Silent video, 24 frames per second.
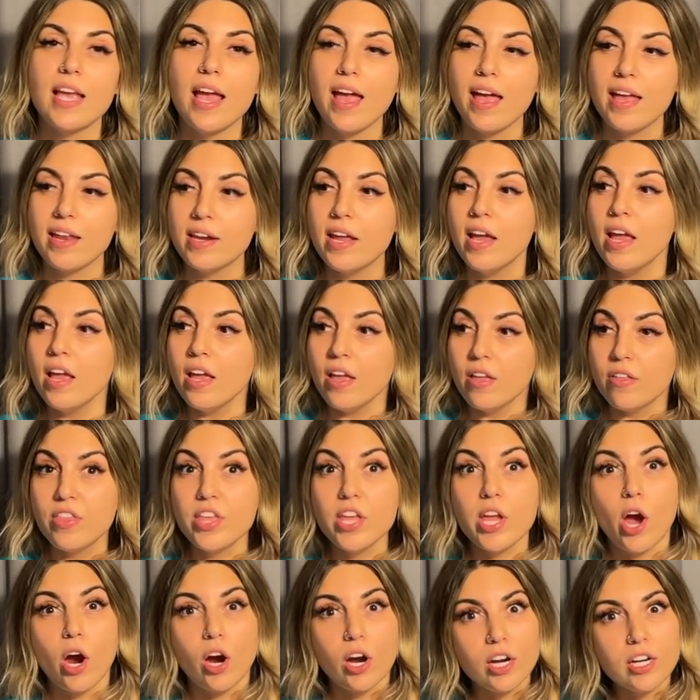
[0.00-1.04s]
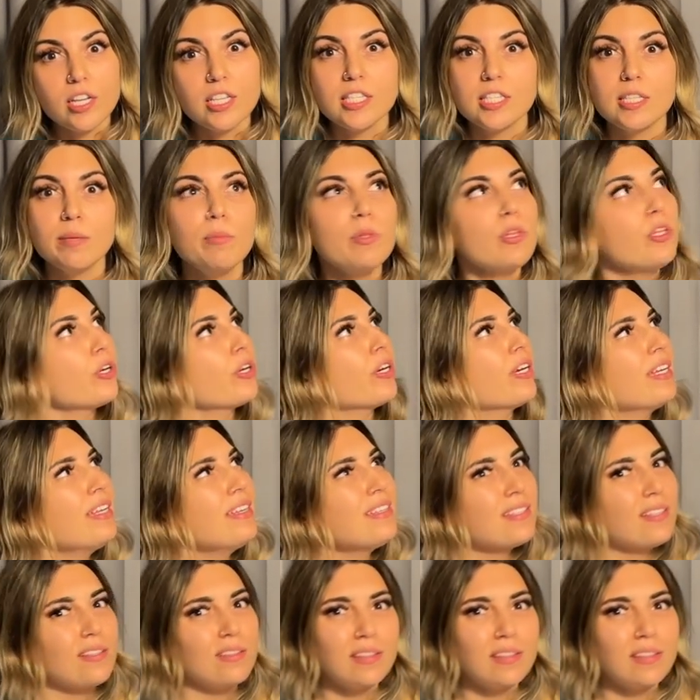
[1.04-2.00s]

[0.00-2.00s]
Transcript: and they are similar. He's a